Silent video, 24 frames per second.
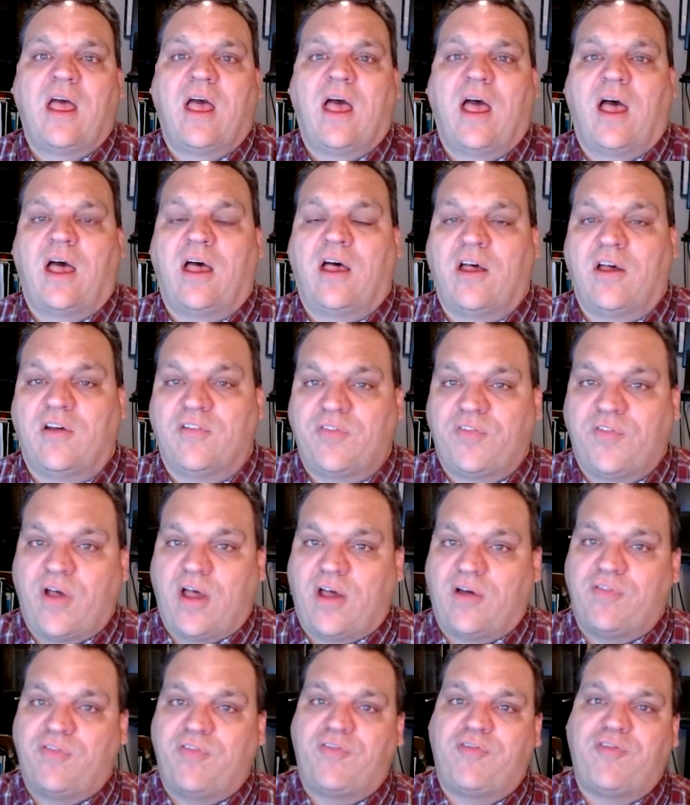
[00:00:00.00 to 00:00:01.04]
of
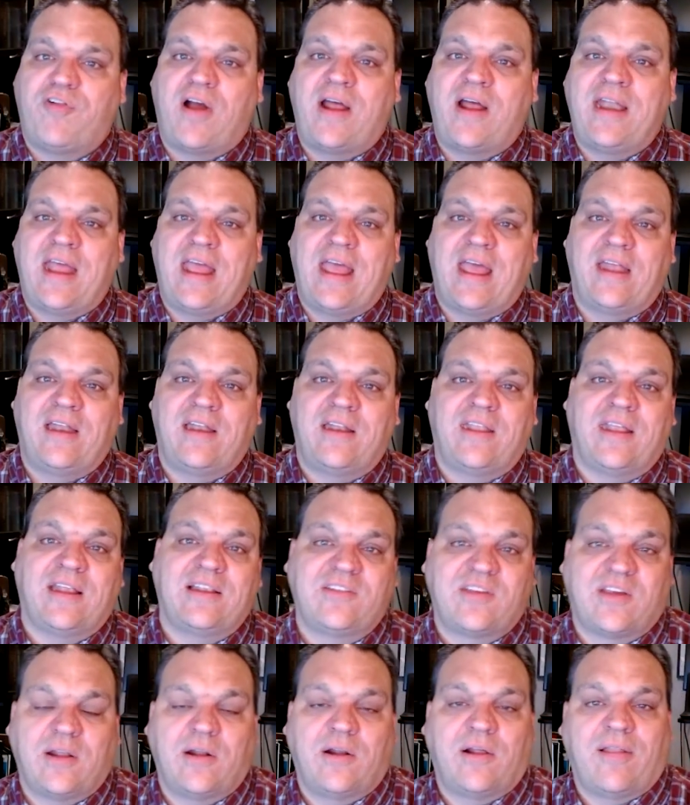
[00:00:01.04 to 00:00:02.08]
front end that's
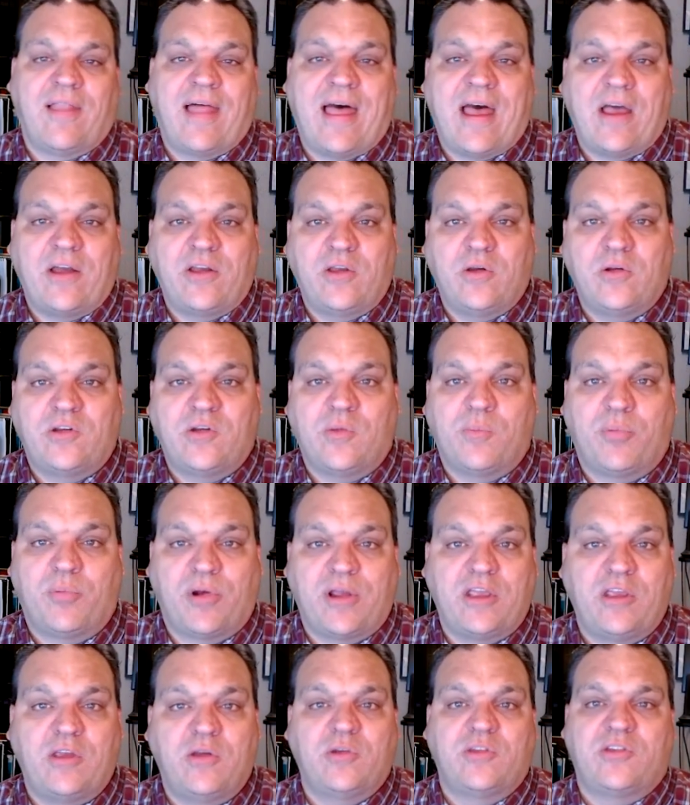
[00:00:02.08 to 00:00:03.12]
going to allow you to
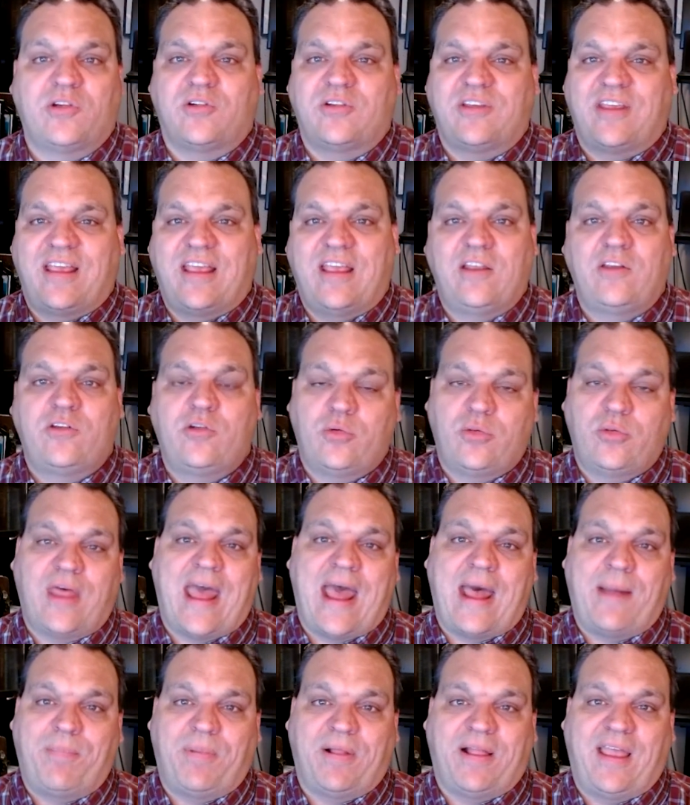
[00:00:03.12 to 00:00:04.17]
bring users into the
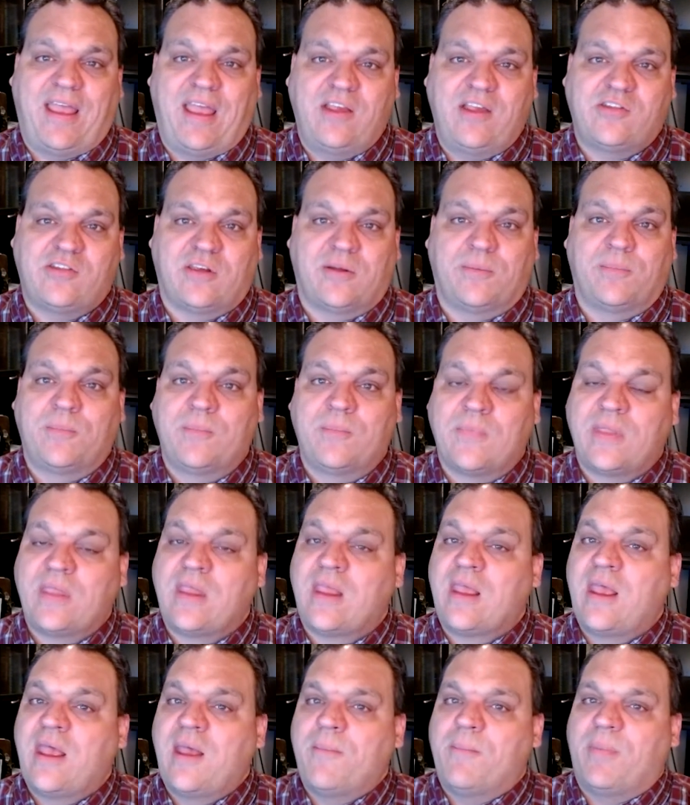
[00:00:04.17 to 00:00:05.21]
application,
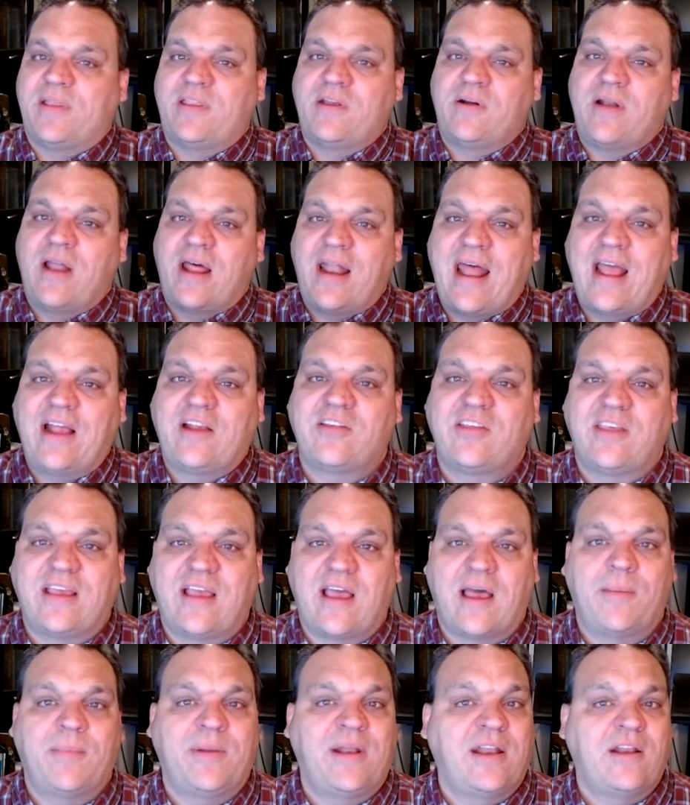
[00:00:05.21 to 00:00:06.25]
but they're not actually
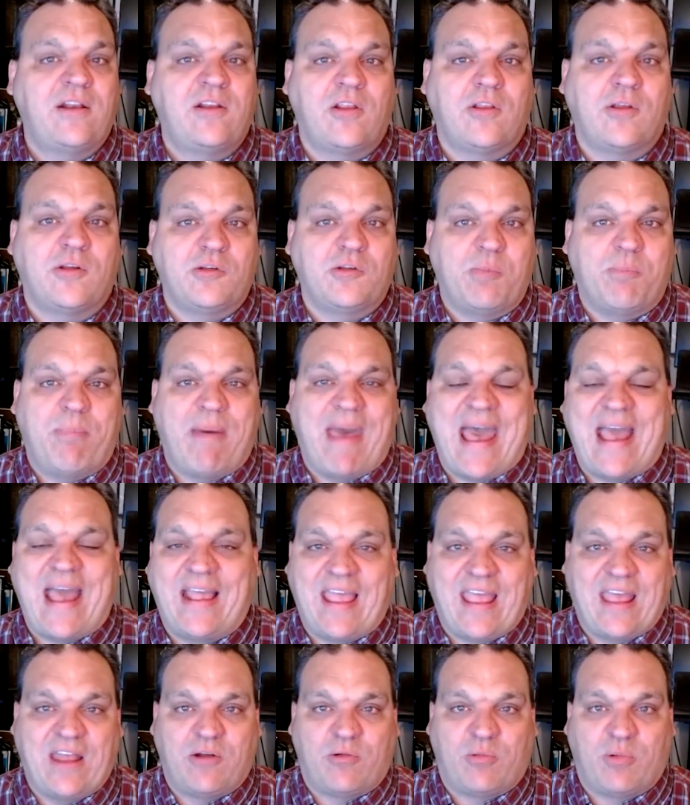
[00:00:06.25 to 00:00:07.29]
coming into those back
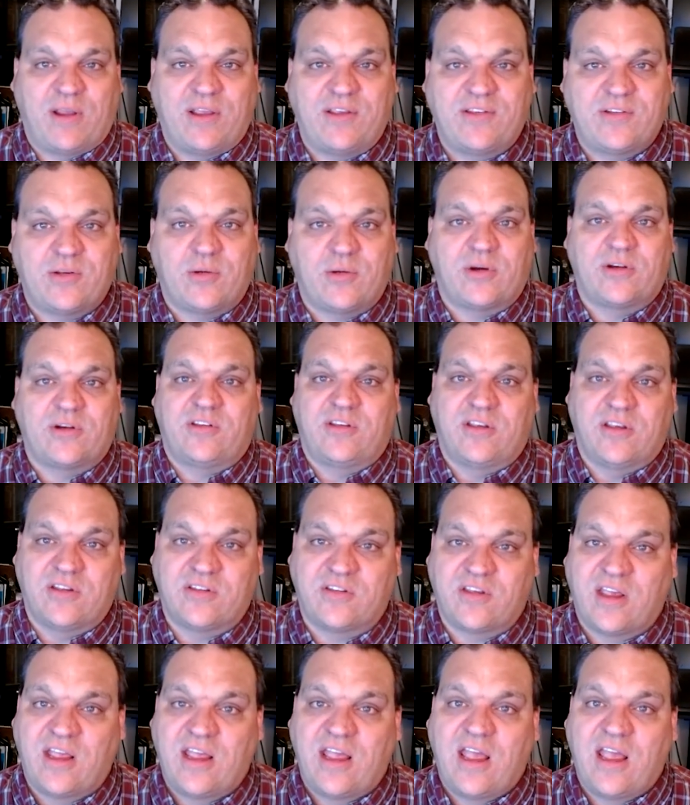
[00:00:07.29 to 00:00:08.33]
end resources.